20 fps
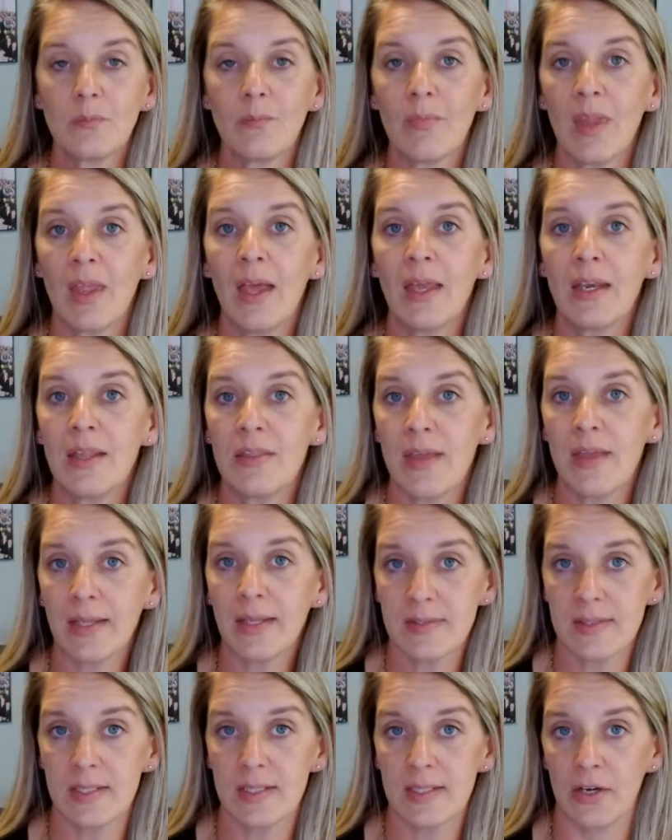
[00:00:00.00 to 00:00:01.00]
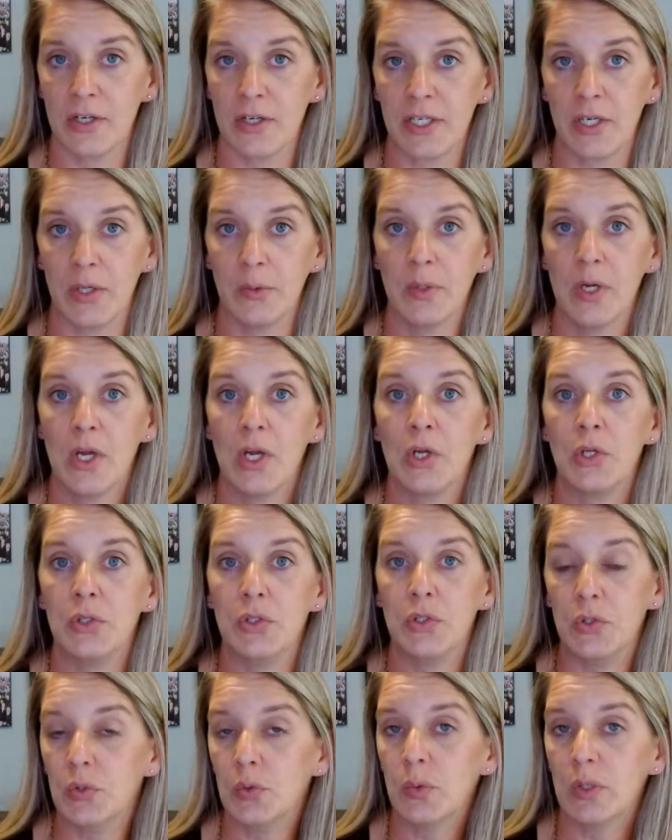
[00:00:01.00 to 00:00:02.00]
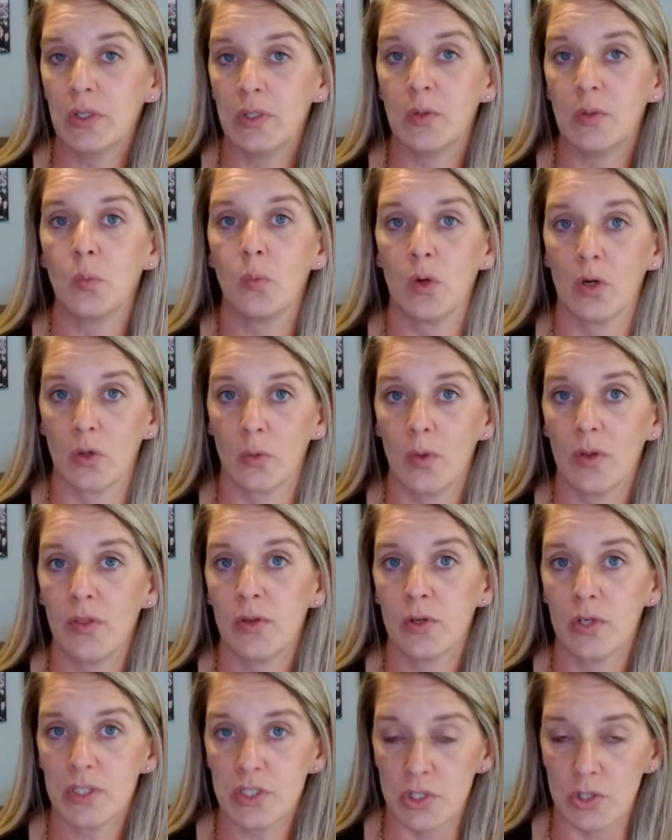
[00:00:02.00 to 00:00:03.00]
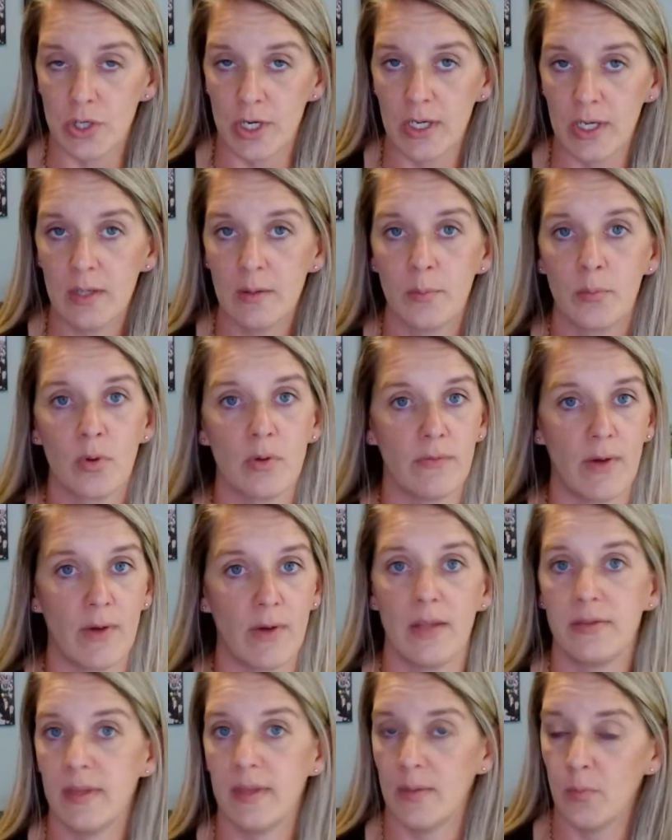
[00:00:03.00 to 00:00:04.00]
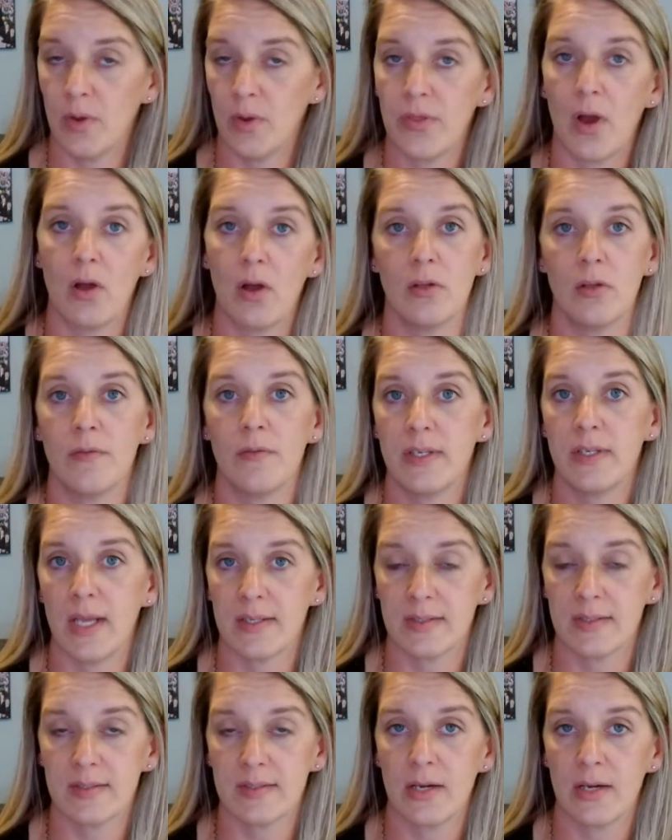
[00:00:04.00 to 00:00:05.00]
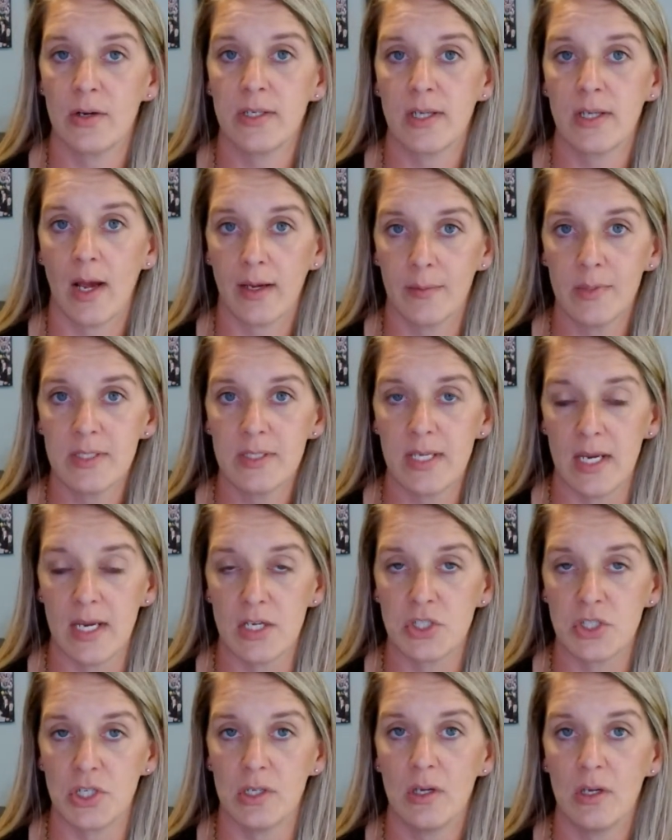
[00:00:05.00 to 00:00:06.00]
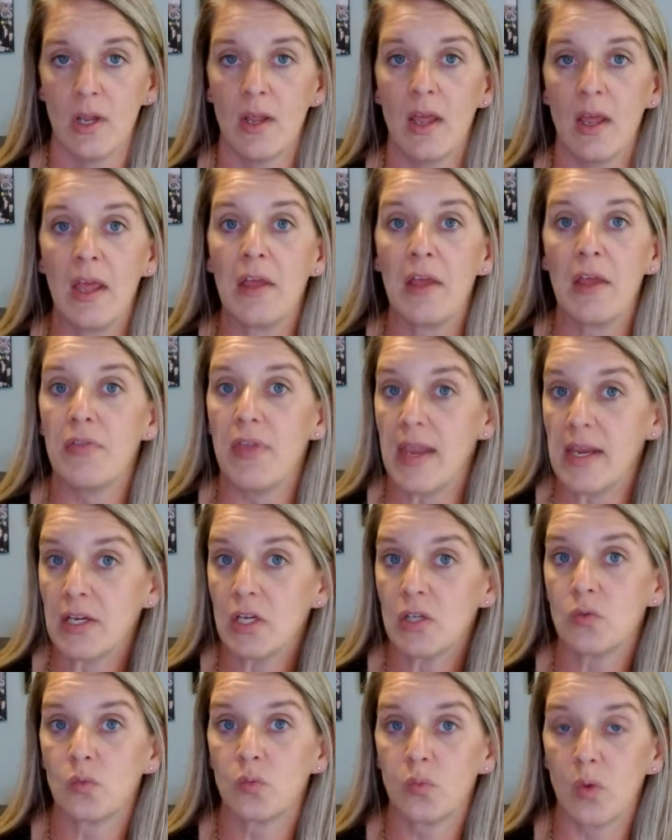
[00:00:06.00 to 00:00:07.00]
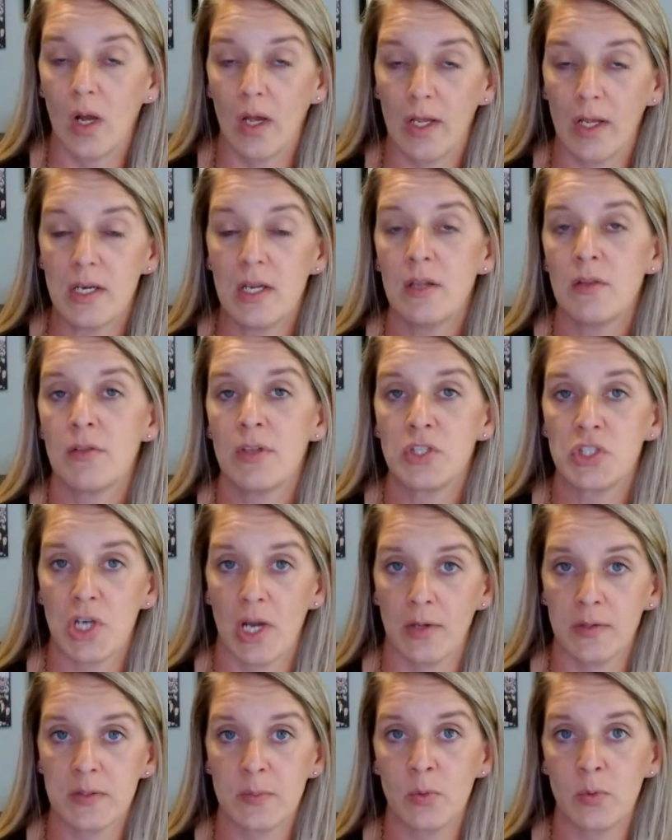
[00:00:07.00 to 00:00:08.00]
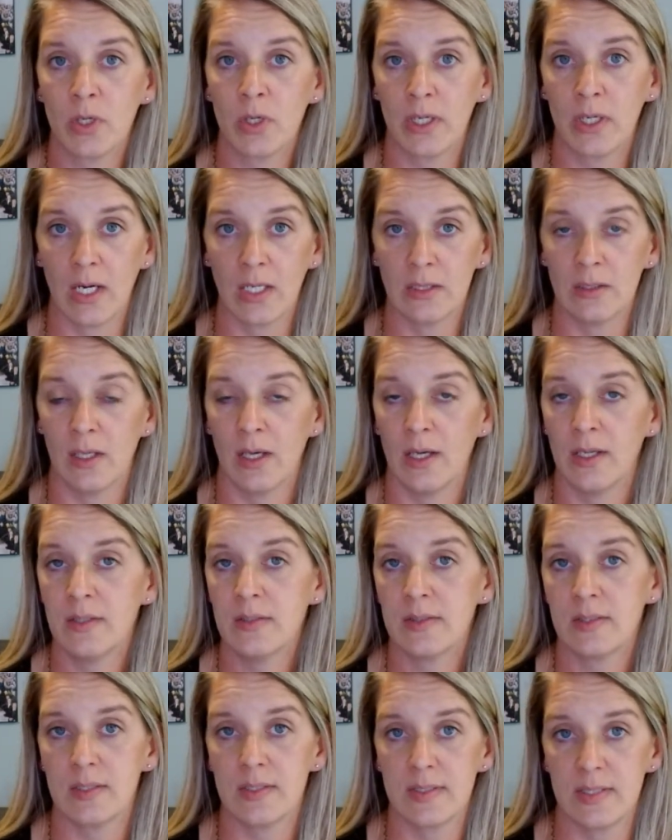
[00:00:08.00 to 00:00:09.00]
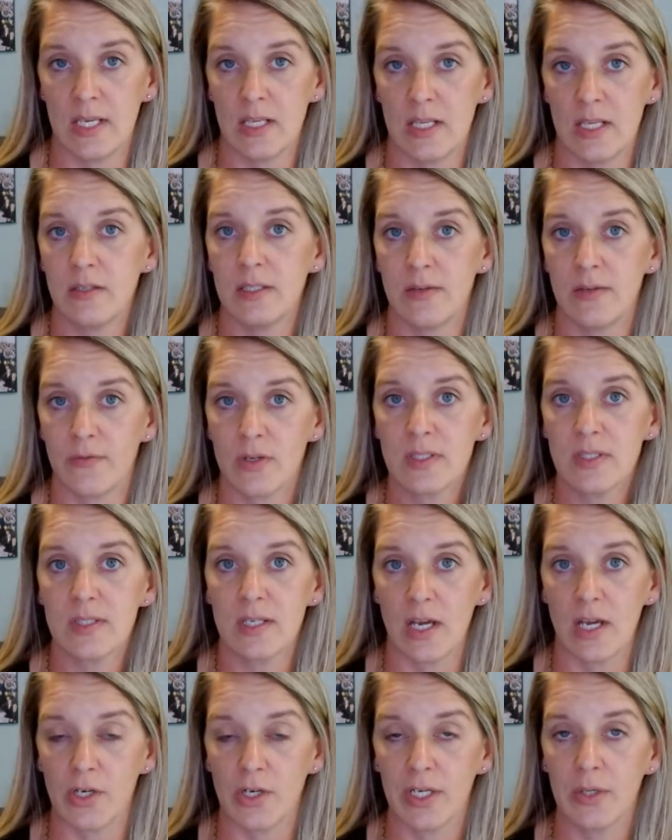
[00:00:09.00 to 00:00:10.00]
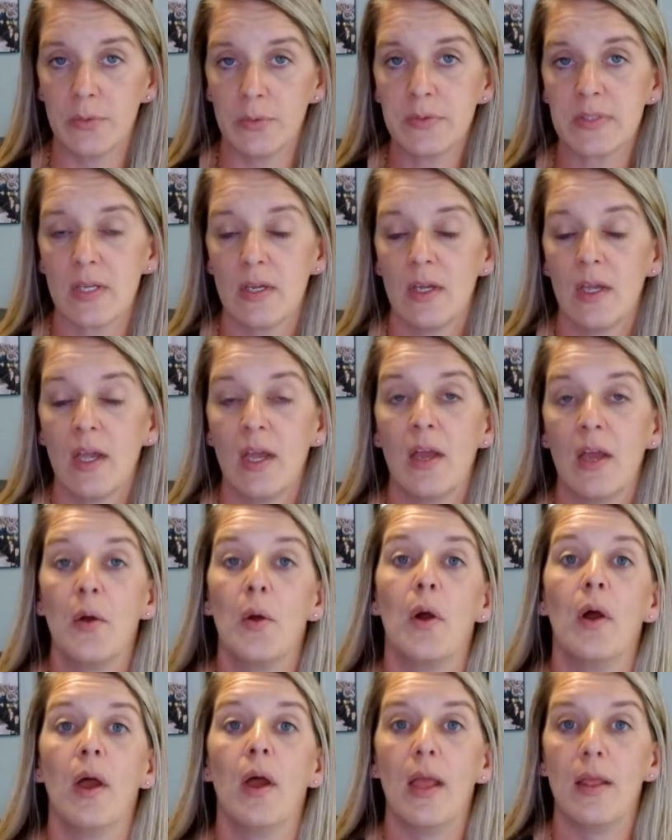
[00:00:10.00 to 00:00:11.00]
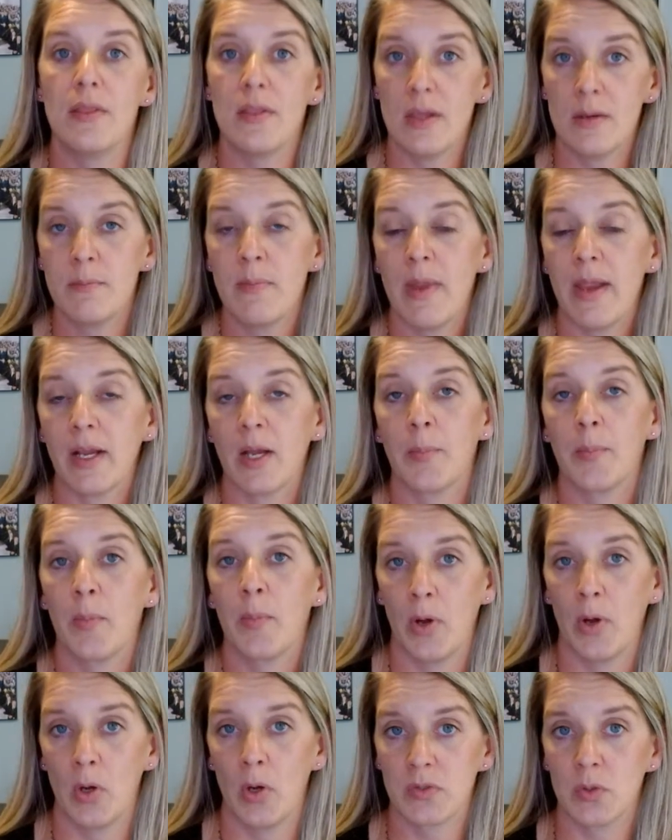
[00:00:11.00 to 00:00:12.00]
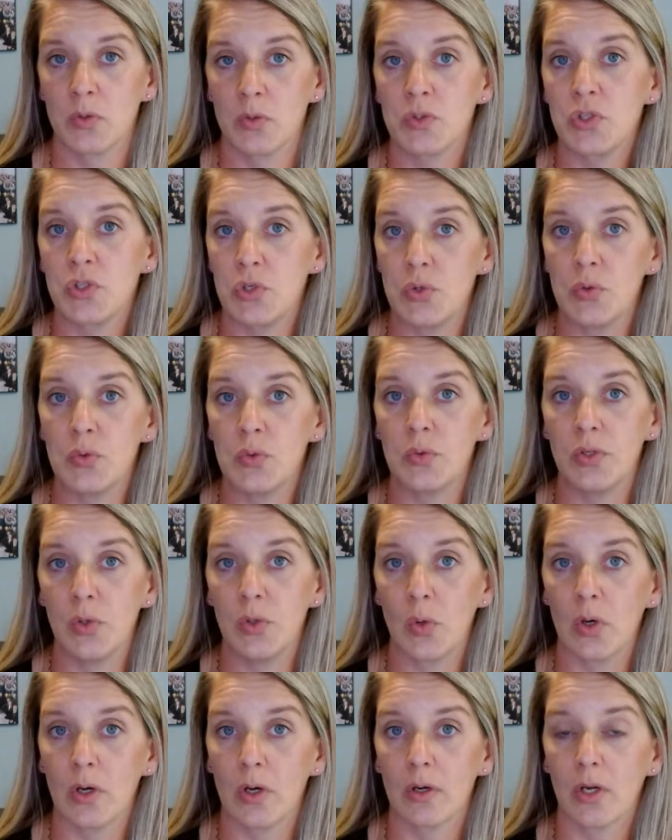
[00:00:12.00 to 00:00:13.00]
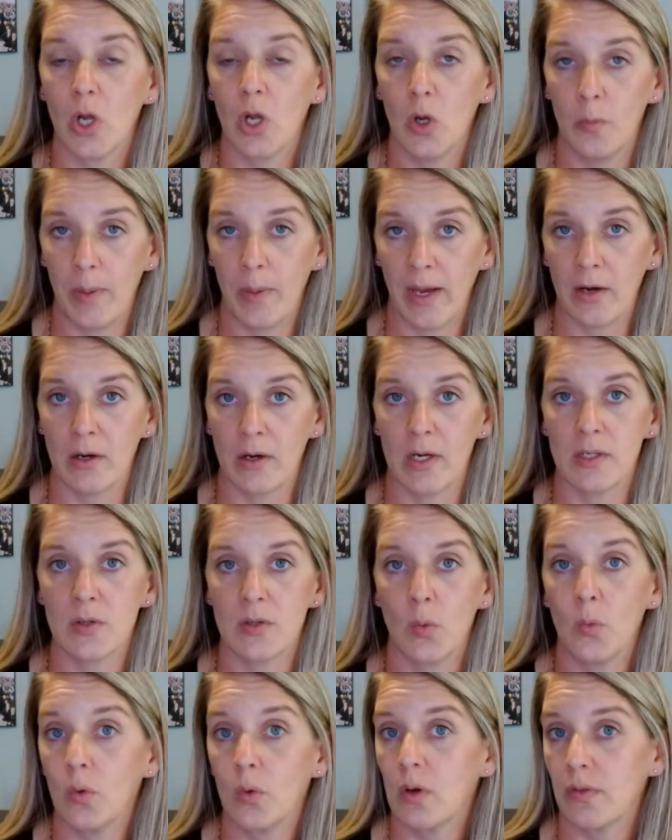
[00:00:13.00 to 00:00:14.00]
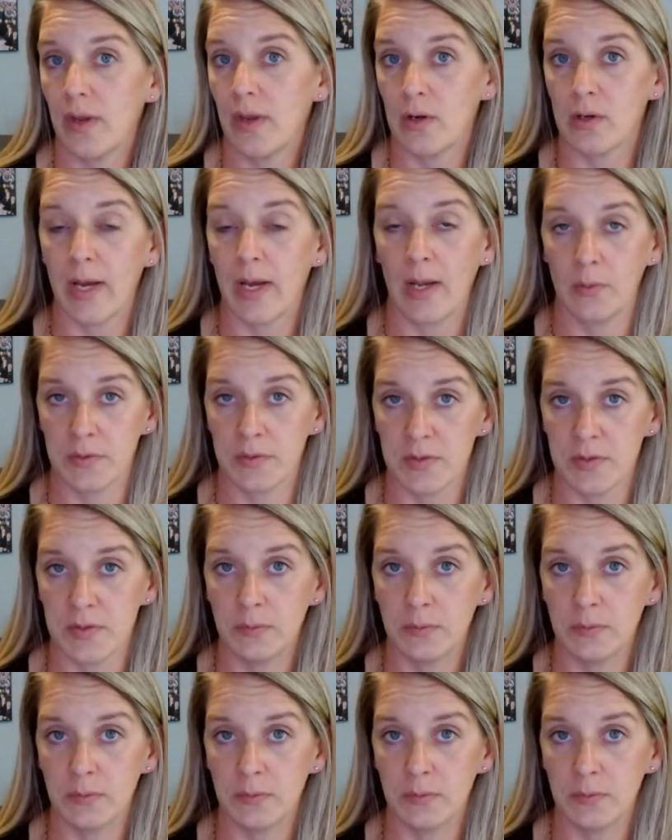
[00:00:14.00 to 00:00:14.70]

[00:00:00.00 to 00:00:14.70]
And in that scenario, you would work with your attorney, provide them with all of the necessary documentation. They could run the child support guidelines to see the different scenarios, and then make a proposal to your co-parent or their counsel.